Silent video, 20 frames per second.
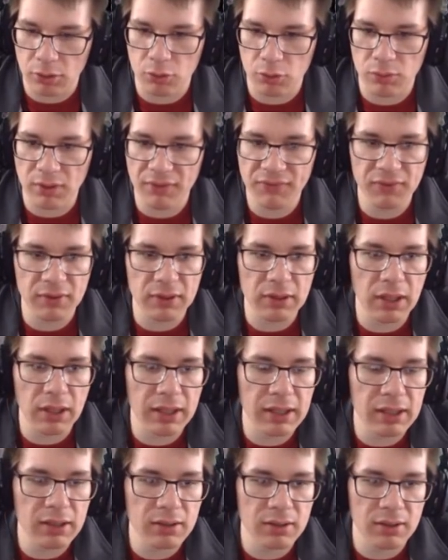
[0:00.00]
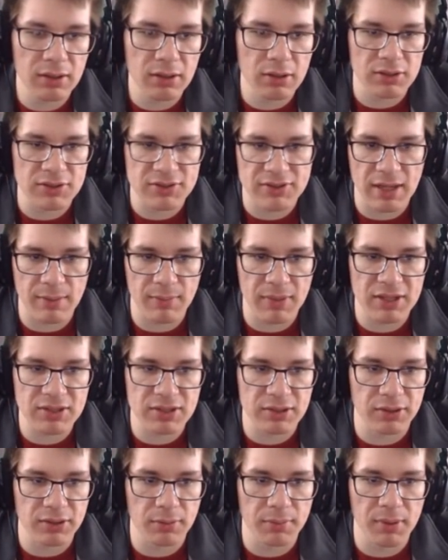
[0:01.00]
griffin-like. That makes
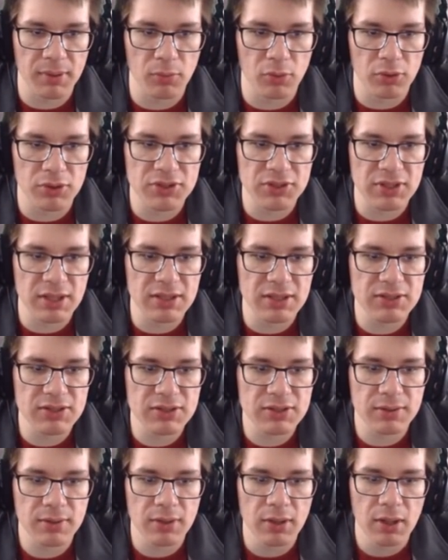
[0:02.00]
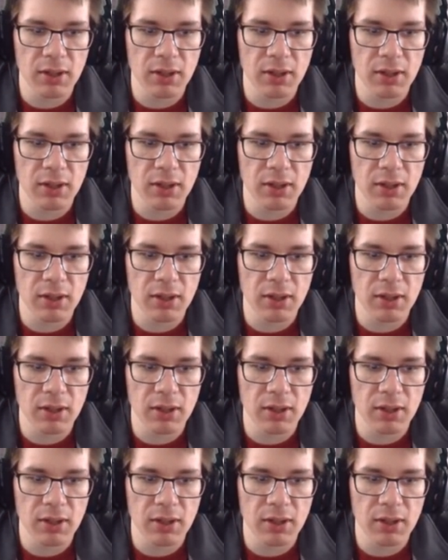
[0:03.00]
a little bit more sense.